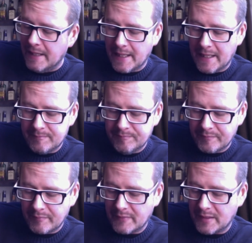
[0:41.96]
Um,
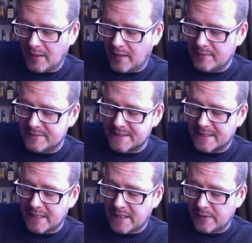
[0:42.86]
I was in a
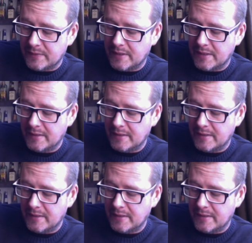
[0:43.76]
queue,